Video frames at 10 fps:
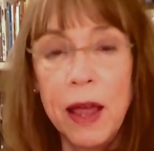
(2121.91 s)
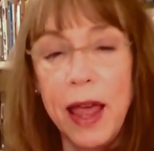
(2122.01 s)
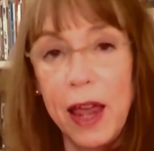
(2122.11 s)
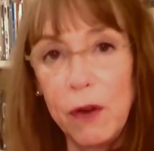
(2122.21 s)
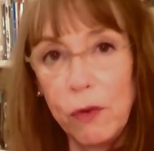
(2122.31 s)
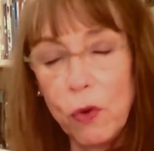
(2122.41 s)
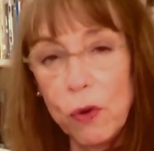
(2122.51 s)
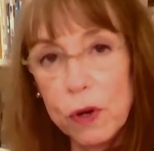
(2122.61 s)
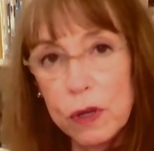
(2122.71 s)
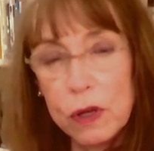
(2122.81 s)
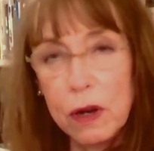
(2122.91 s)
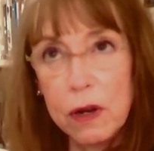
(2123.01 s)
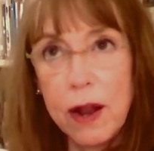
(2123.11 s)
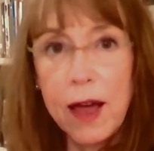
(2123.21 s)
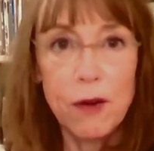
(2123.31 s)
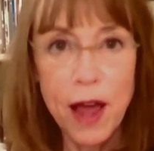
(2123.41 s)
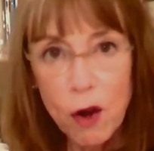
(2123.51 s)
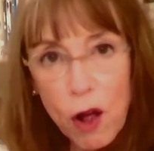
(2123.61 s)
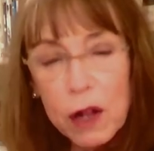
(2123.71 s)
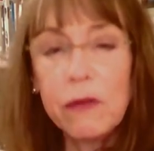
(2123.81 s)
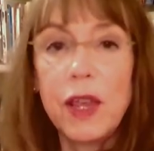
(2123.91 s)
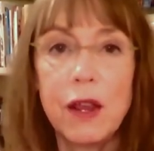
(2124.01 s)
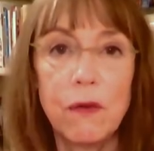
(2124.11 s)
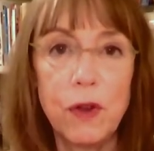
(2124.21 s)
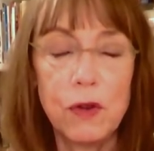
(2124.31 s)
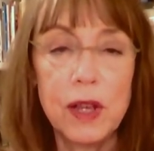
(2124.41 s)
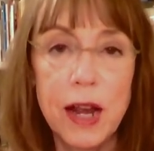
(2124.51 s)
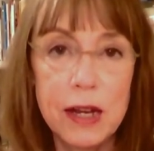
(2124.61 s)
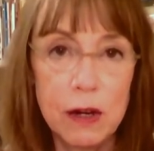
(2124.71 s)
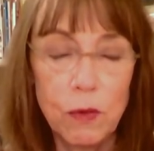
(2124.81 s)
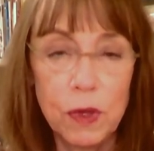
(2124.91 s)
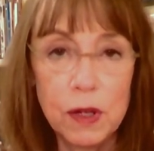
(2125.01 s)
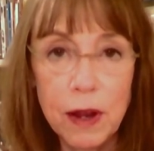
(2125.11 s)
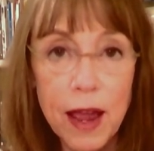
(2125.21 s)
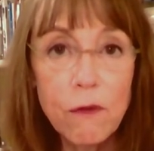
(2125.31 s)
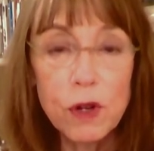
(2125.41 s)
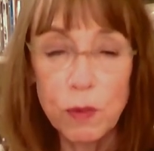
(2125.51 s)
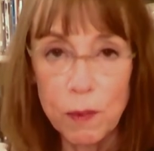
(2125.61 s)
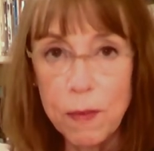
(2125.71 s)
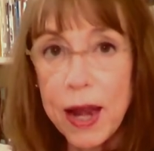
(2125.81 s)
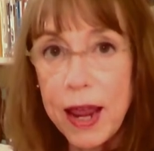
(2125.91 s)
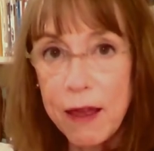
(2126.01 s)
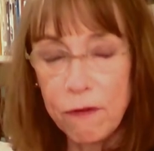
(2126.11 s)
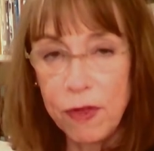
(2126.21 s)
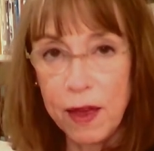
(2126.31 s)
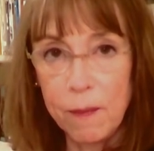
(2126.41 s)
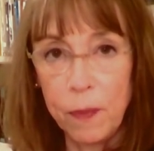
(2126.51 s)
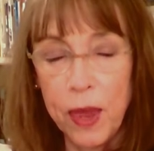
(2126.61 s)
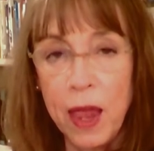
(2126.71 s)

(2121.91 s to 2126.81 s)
And of course, not, not all of the interviews that I did with the divers, but many of them.